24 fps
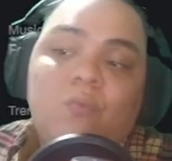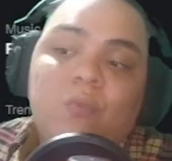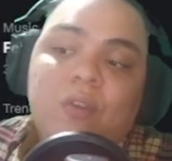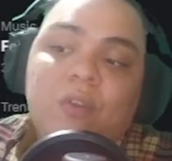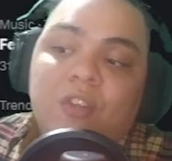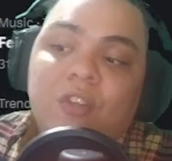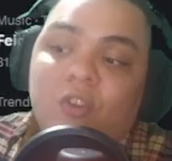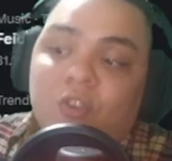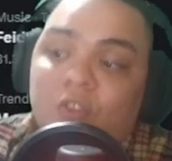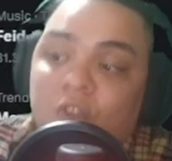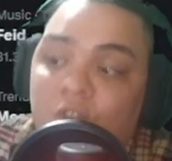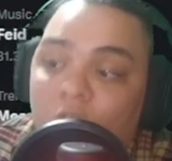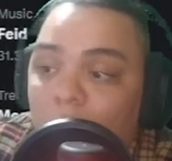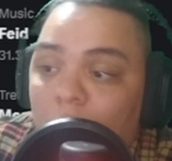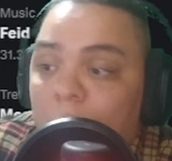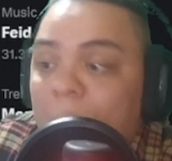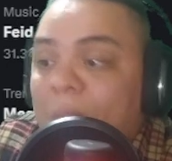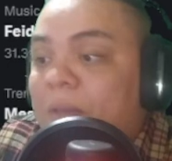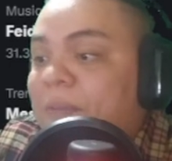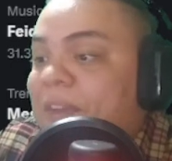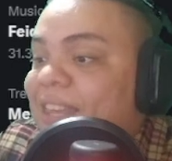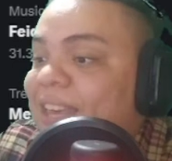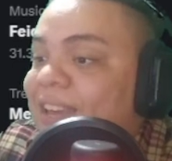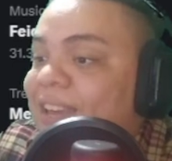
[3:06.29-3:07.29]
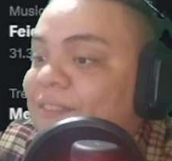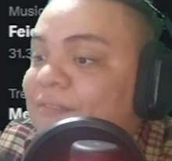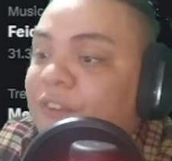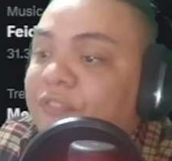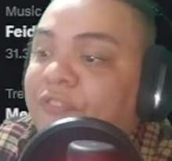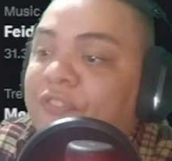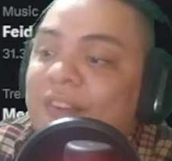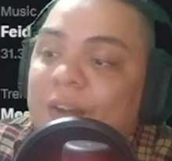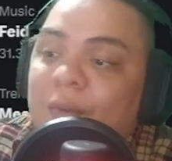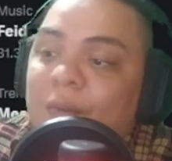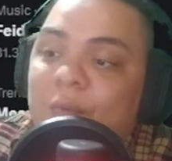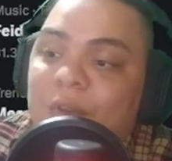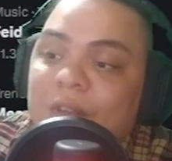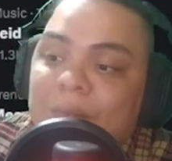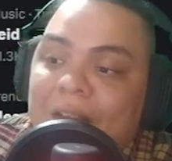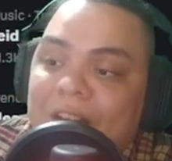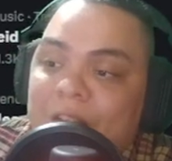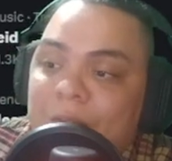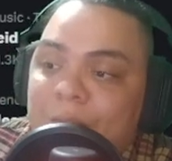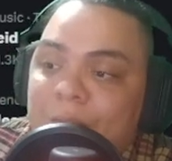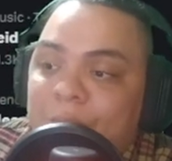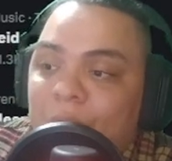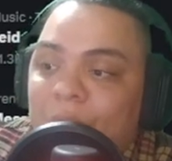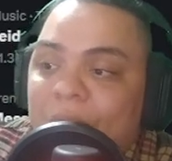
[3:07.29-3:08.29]
We don't know. Maybe they refer with
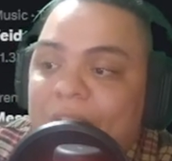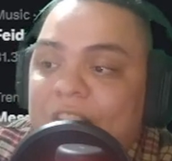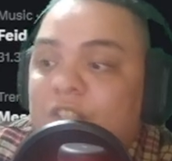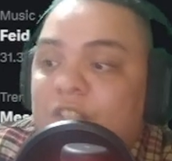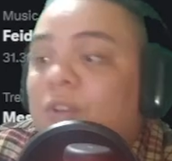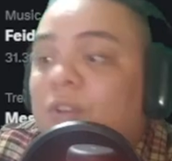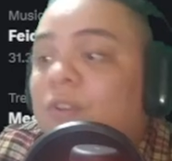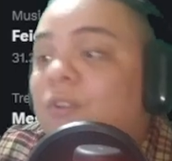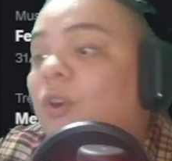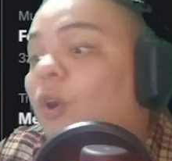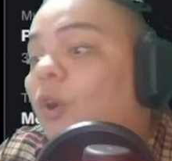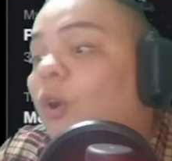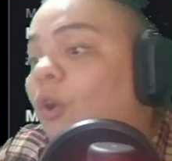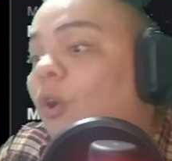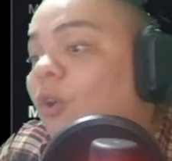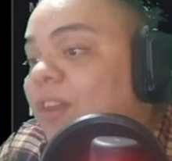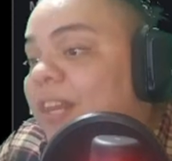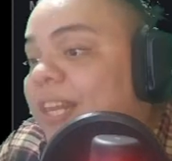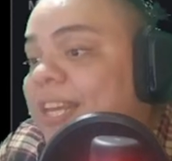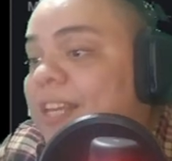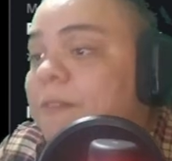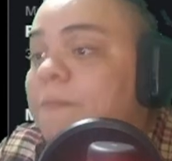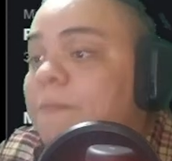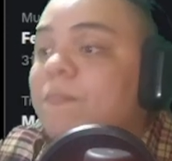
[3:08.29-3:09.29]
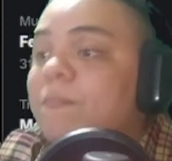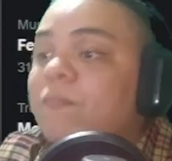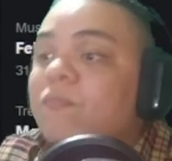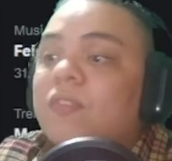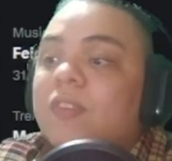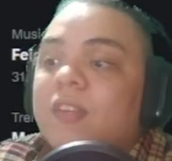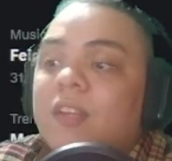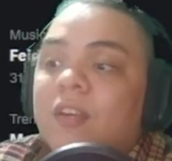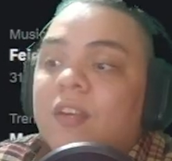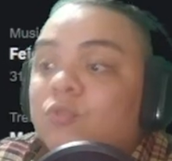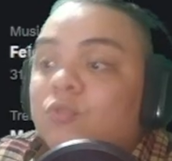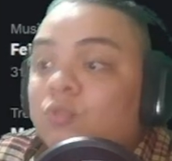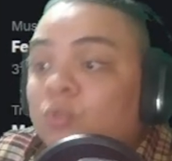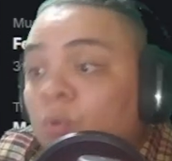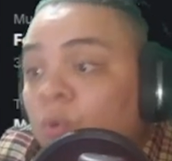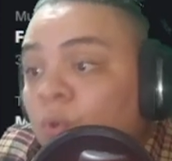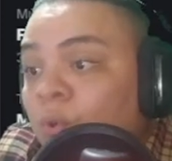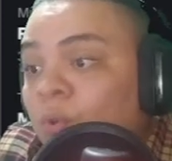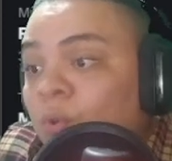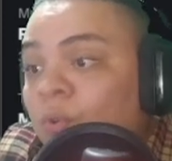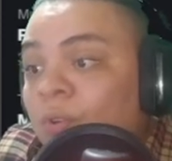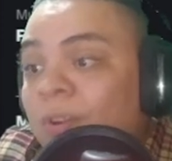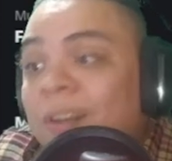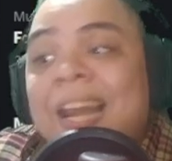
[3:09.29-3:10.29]
Manipulation only
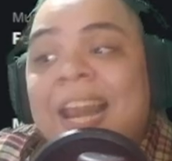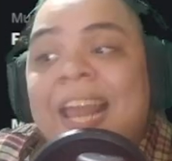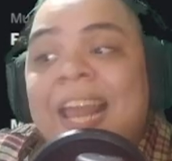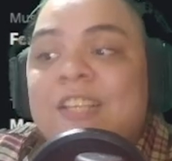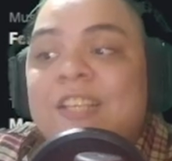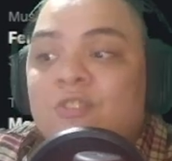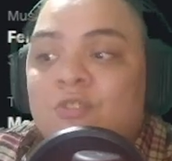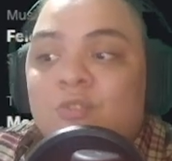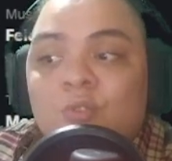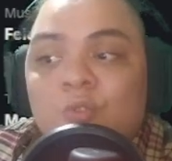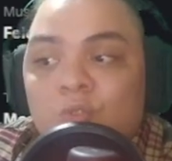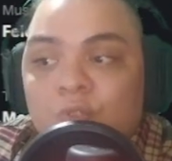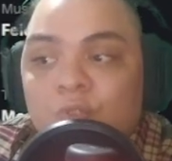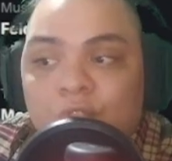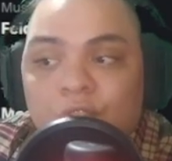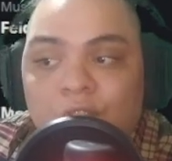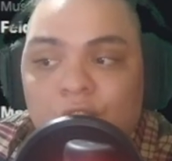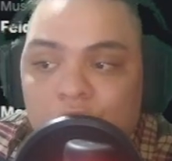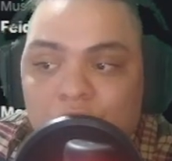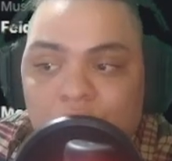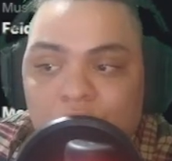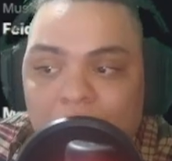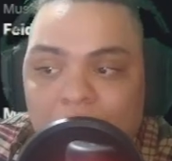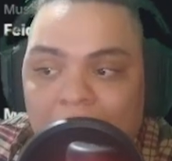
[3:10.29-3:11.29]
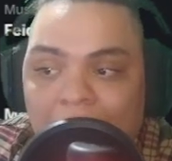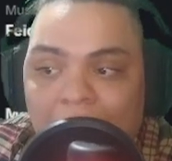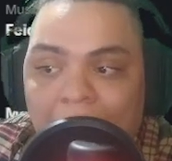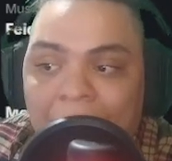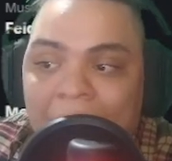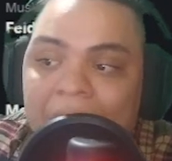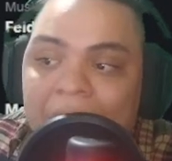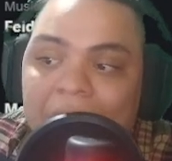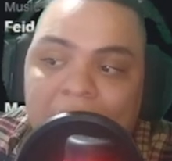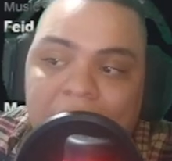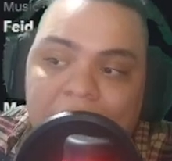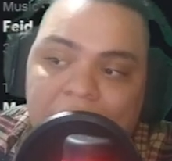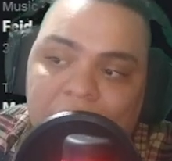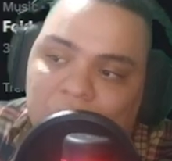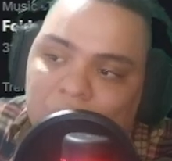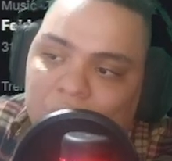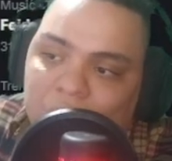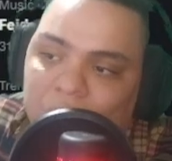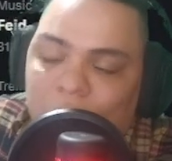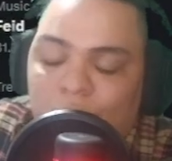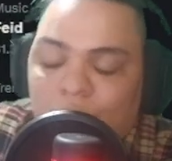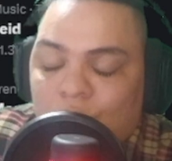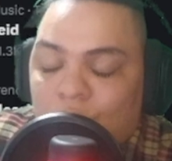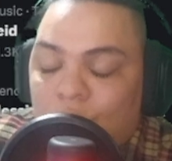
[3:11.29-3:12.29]
to Lex Luthor's ability
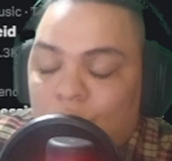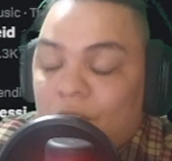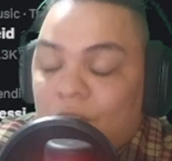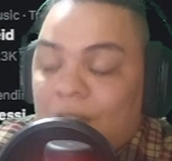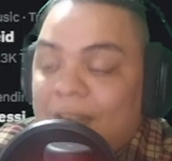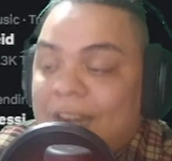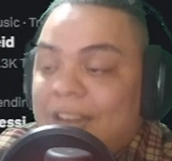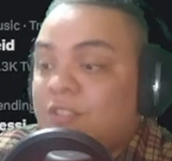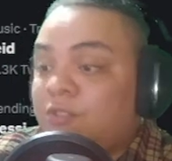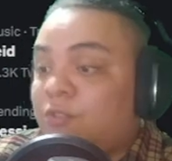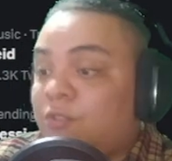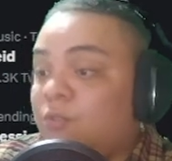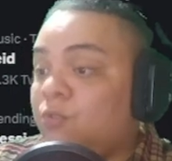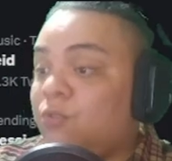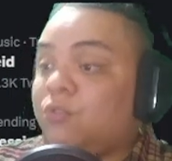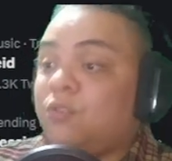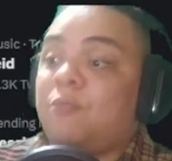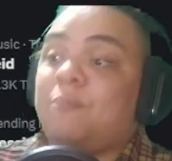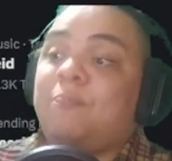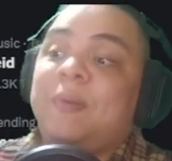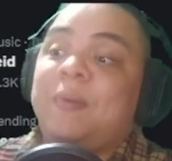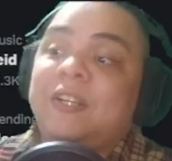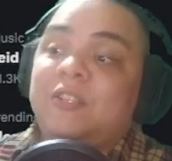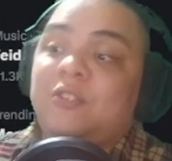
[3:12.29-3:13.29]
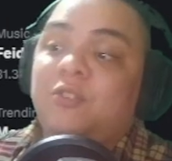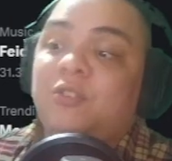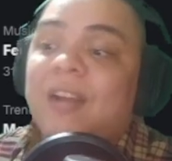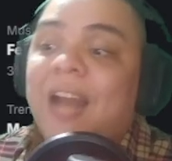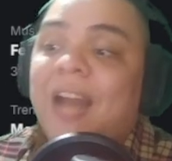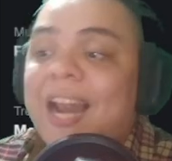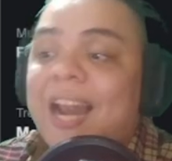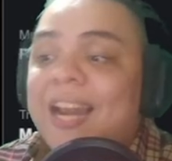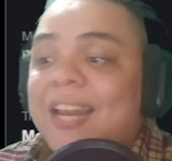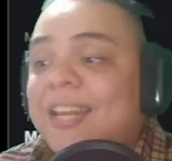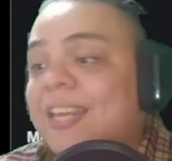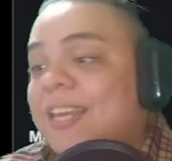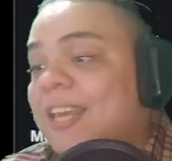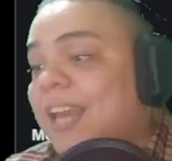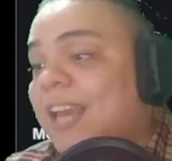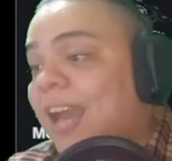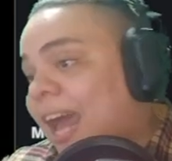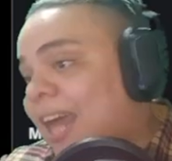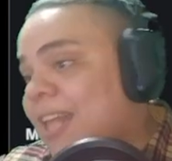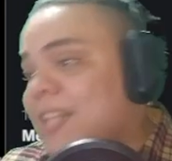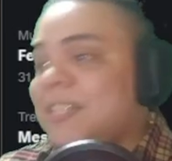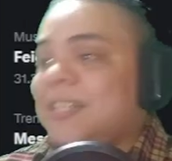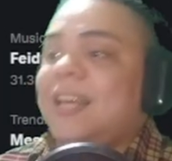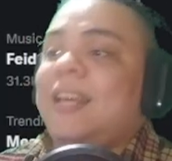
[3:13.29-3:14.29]
or Lex Luthor personality,
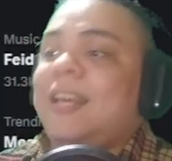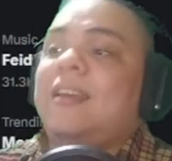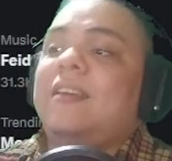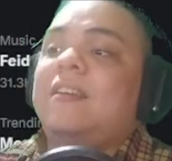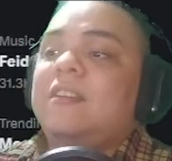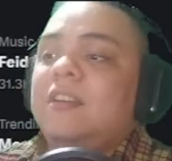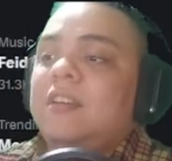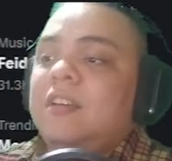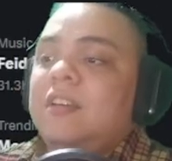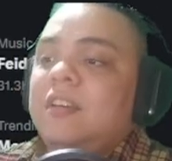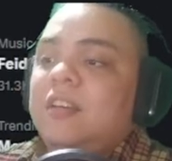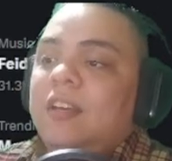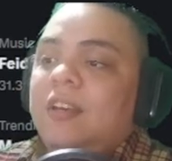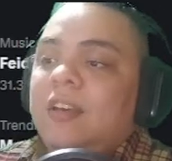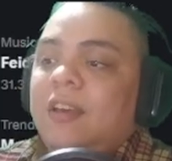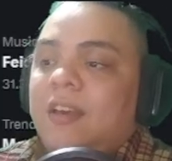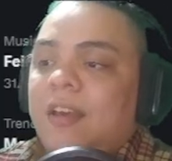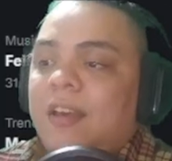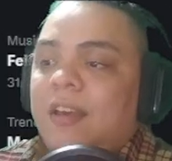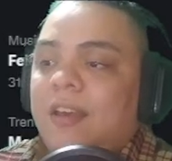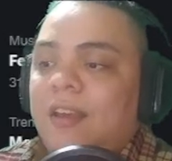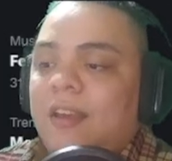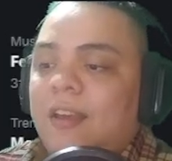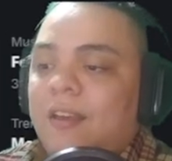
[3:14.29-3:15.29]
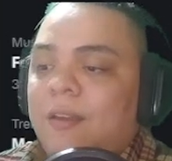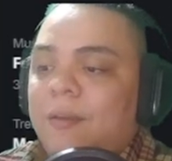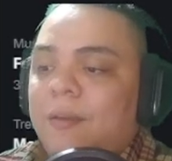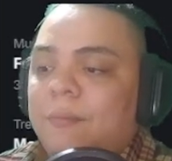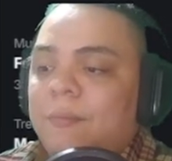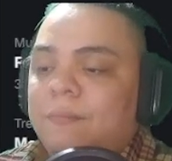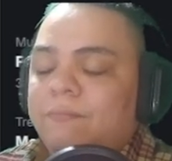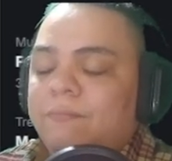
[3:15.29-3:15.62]
and the